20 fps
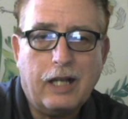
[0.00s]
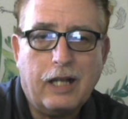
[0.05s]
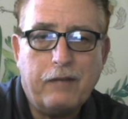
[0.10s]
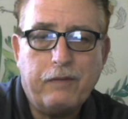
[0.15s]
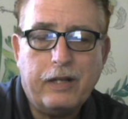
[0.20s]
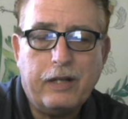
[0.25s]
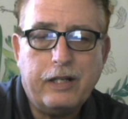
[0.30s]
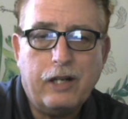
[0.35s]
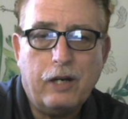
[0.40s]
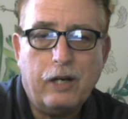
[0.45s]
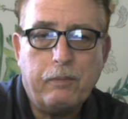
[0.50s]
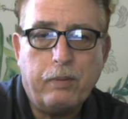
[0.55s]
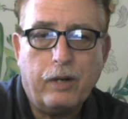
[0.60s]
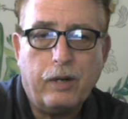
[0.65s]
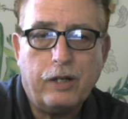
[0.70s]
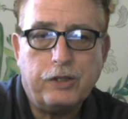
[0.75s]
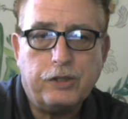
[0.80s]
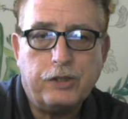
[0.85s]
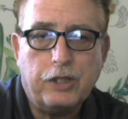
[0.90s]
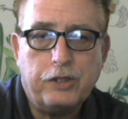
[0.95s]
High-fat dairy
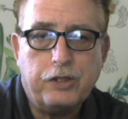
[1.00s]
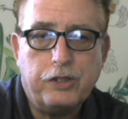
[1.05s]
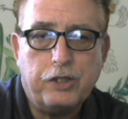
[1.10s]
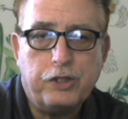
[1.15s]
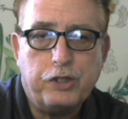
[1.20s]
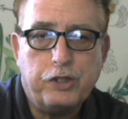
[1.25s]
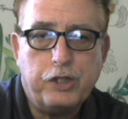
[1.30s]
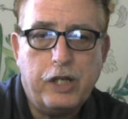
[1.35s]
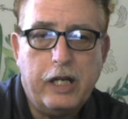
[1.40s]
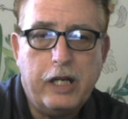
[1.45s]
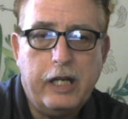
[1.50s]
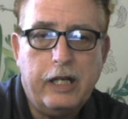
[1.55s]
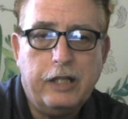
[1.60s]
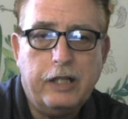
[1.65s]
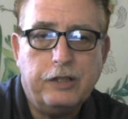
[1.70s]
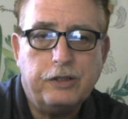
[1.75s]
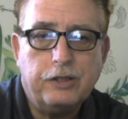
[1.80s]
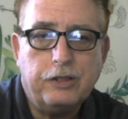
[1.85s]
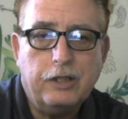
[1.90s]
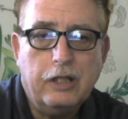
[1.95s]
products such as
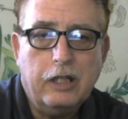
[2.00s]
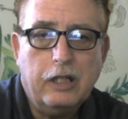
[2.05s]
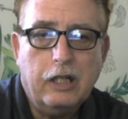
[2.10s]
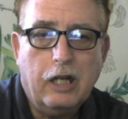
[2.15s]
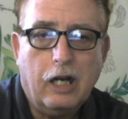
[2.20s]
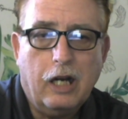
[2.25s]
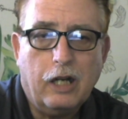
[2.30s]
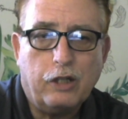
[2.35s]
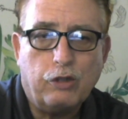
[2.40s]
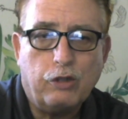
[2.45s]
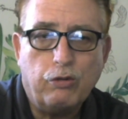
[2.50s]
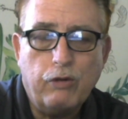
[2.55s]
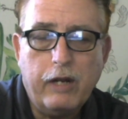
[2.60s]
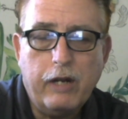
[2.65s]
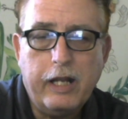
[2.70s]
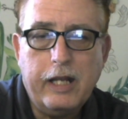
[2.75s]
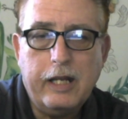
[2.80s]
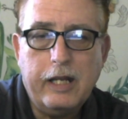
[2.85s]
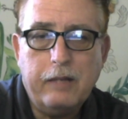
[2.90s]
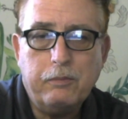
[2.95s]
cheese,
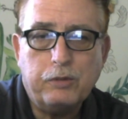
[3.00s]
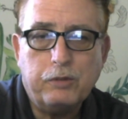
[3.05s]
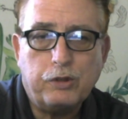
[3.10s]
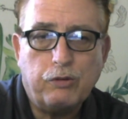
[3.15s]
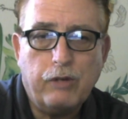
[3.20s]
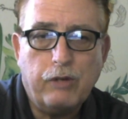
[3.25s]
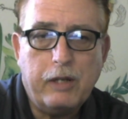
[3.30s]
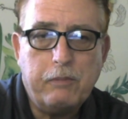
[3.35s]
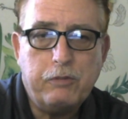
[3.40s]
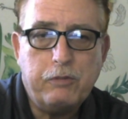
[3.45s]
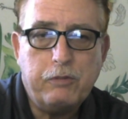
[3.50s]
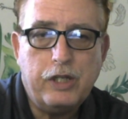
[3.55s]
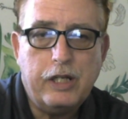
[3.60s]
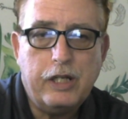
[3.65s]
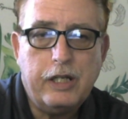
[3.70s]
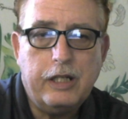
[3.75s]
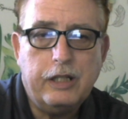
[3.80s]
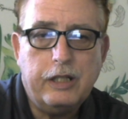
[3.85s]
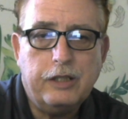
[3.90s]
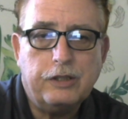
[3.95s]
creams, cream
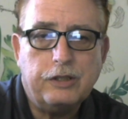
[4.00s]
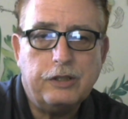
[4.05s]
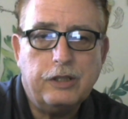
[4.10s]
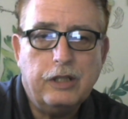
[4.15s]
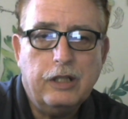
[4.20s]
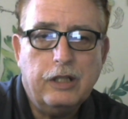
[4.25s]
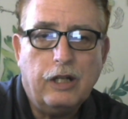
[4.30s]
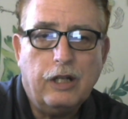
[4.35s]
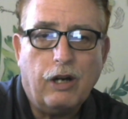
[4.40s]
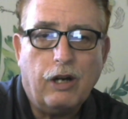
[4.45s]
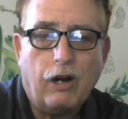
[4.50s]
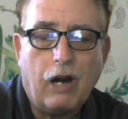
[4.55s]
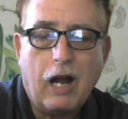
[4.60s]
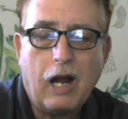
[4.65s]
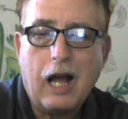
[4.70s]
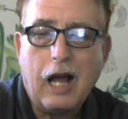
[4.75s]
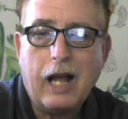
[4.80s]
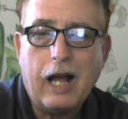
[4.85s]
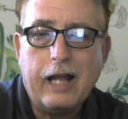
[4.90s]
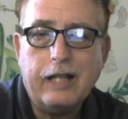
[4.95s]
cheese, are
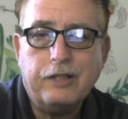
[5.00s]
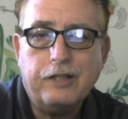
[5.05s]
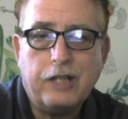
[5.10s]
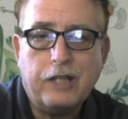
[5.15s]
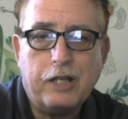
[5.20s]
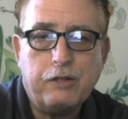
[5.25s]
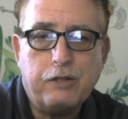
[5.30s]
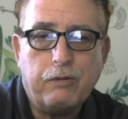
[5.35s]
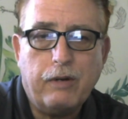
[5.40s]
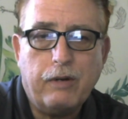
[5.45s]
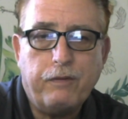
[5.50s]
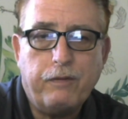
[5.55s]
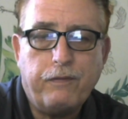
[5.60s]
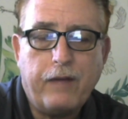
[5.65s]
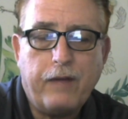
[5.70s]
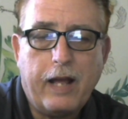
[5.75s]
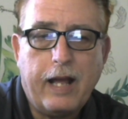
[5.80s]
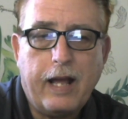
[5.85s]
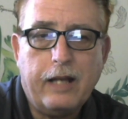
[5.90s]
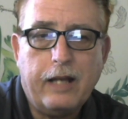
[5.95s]
high in saturated
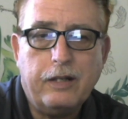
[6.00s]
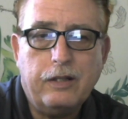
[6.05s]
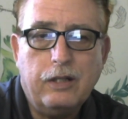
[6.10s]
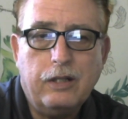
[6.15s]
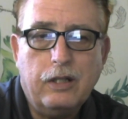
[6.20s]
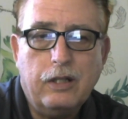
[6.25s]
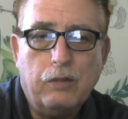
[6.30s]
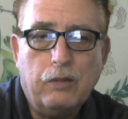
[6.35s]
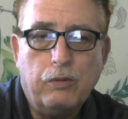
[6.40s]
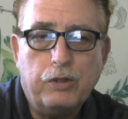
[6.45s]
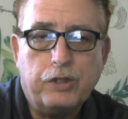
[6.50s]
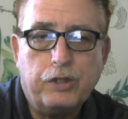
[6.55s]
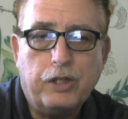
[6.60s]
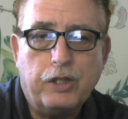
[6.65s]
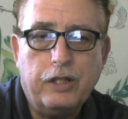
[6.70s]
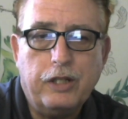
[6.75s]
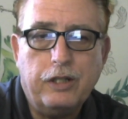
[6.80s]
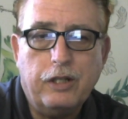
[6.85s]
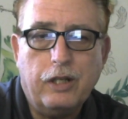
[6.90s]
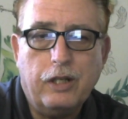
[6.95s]
fat, which
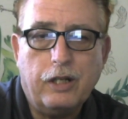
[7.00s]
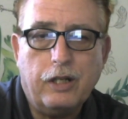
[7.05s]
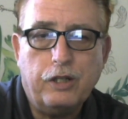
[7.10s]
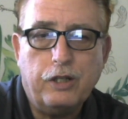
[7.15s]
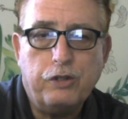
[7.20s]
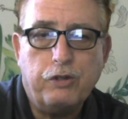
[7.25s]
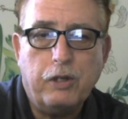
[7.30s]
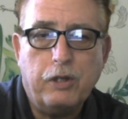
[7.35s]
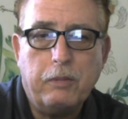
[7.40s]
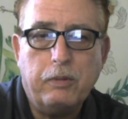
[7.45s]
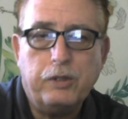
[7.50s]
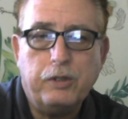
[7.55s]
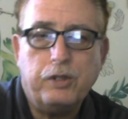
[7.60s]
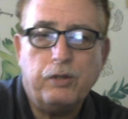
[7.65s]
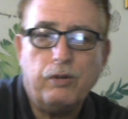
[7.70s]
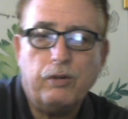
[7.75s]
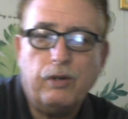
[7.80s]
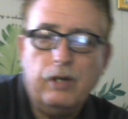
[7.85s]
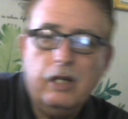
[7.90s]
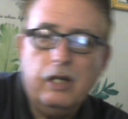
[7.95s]
can contribute
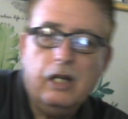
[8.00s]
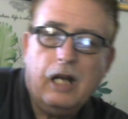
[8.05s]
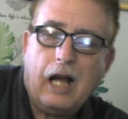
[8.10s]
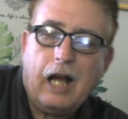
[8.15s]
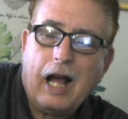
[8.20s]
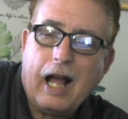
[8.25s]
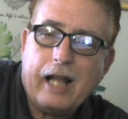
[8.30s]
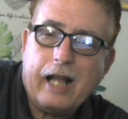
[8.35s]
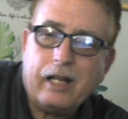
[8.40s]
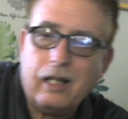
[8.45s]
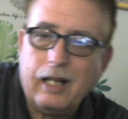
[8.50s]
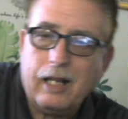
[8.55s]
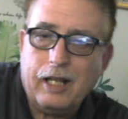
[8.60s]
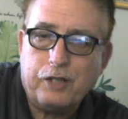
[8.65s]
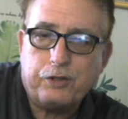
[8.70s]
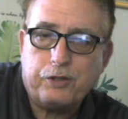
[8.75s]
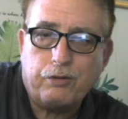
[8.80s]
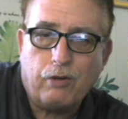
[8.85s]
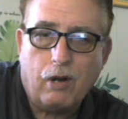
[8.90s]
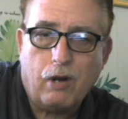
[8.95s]
to high
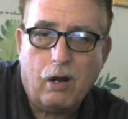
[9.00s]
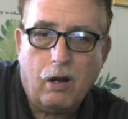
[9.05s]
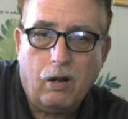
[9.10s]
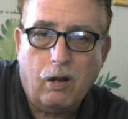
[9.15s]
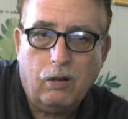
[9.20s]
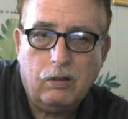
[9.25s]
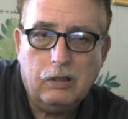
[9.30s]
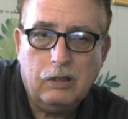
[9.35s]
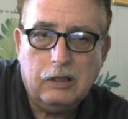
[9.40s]
cholesterol,